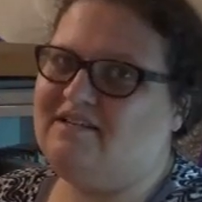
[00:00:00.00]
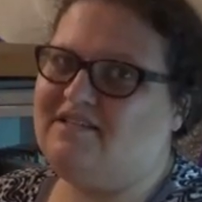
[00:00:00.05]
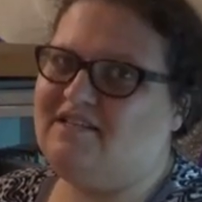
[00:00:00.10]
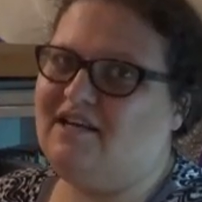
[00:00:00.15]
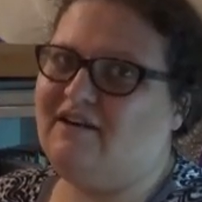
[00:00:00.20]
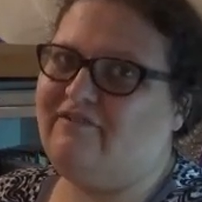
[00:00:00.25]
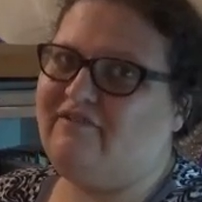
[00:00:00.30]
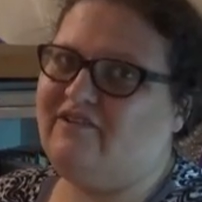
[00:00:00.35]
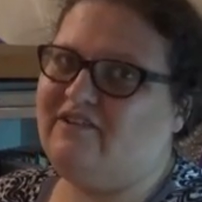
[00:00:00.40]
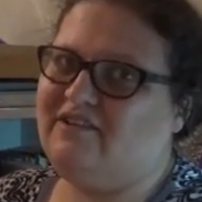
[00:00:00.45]

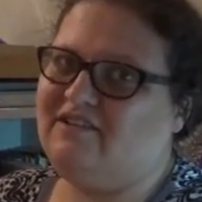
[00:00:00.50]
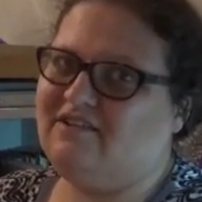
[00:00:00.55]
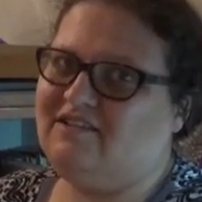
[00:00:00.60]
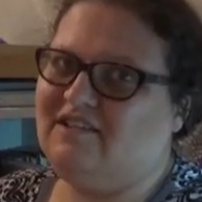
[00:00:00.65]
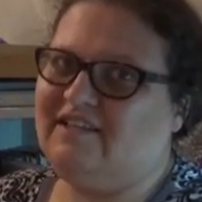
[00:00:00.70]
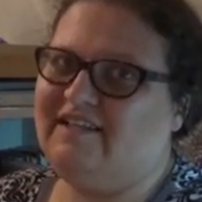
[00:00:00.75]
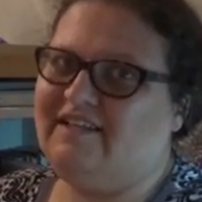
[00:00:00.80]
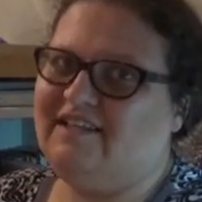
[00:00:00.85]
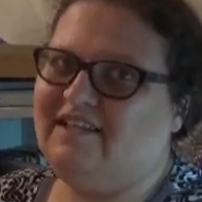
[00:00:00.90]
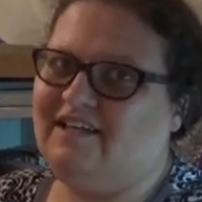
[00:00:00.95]

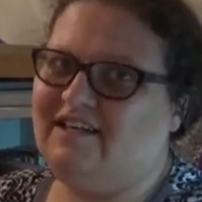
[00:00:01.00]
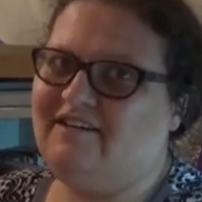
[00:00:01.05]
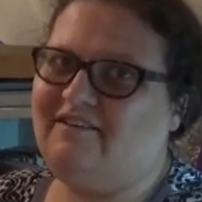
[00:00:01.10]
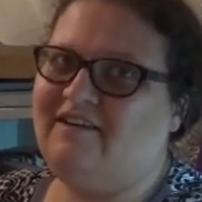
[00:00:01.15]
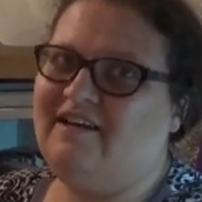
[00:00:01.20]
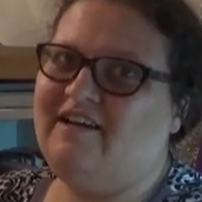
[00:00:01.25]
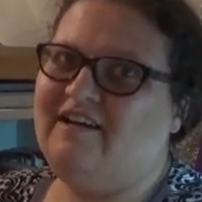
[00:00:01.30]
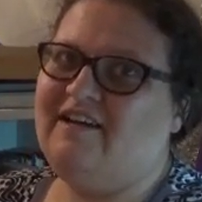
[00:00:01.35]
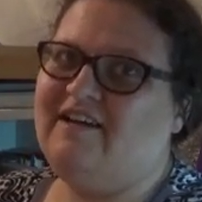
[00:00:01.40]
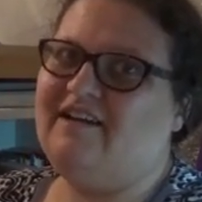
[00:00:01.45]
definitely uh,
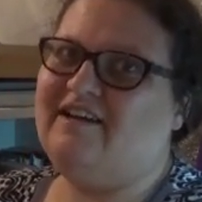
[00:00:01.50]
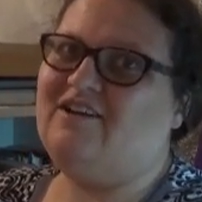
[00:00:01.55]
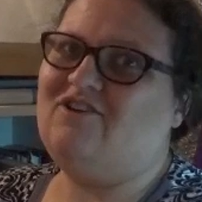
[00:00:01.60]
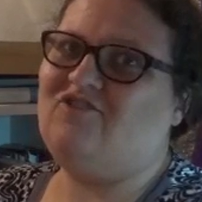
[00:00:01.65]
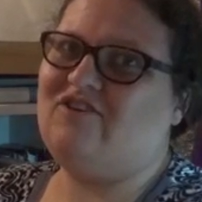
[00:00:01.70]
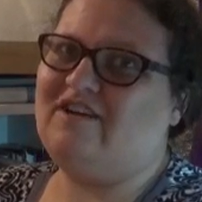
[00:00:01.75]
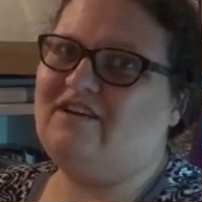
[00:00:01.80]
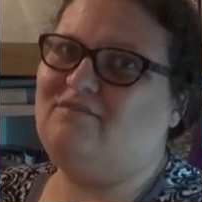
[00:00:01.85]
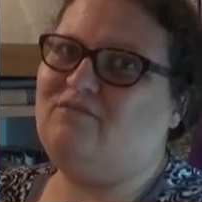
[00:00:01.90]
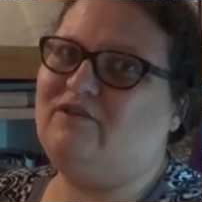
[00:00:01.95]

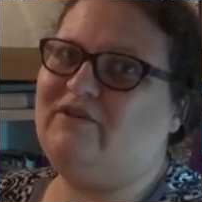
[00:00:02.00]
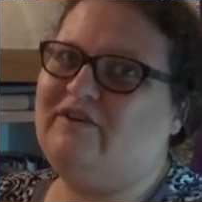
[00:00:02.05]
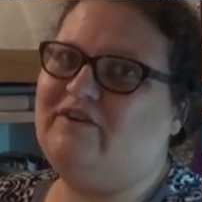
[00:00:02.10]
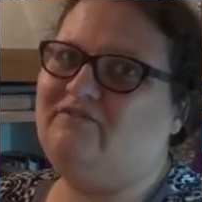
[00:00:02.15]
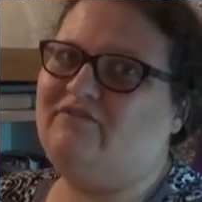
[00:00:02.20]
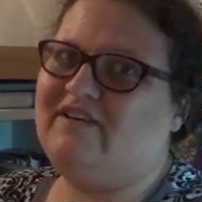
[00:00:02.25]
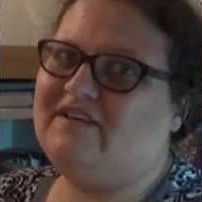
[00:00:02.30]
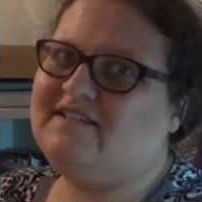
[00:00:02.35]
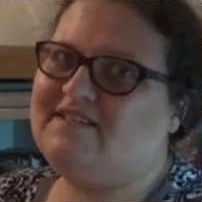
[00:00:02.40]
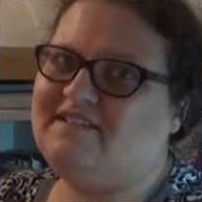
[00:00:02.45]
incredibly
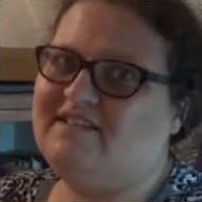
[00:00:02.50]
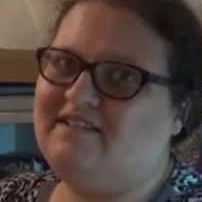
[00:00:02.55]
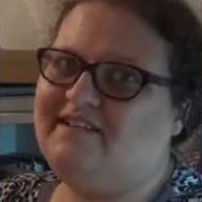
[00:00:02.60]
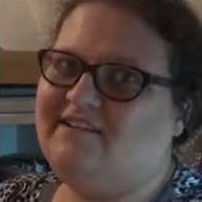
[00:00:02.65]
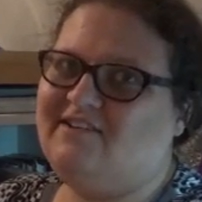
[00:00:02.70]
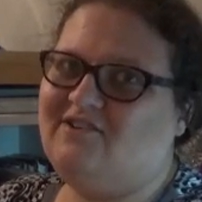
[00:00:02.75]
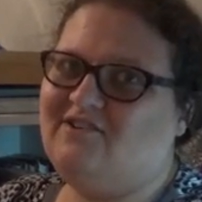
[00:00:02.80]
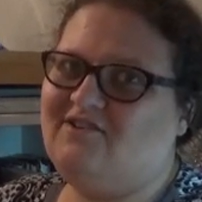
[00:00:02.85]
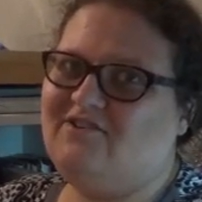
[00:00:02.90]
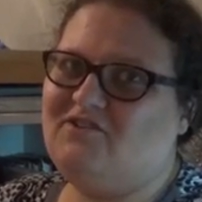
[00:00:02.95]
invested
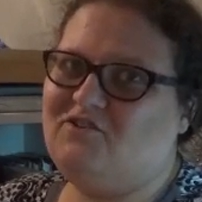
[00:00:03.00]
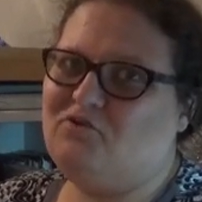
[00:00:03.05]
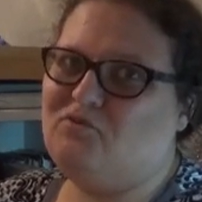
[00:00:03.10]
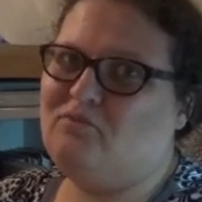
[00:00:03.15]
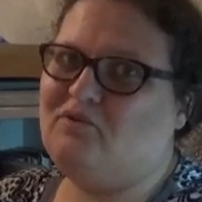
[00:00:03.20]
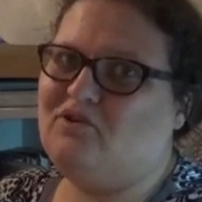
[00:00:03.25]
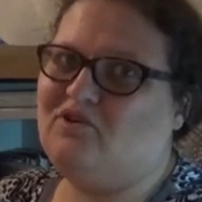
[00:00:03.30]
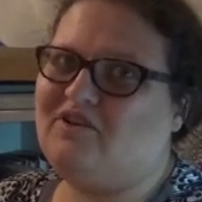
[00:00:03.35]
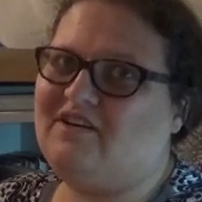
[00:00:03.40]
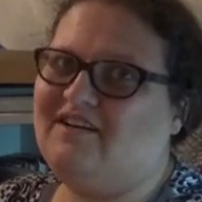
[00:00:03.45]
in her new
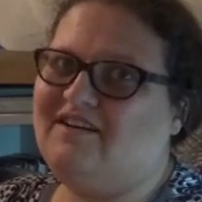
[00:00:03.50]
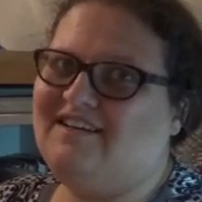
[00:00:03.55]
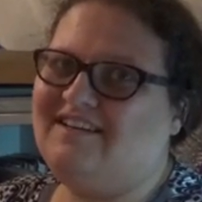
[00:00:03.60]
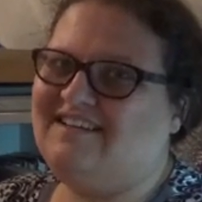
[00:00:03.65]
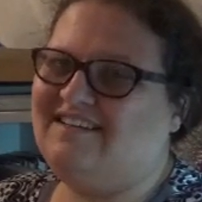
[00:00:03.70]
book.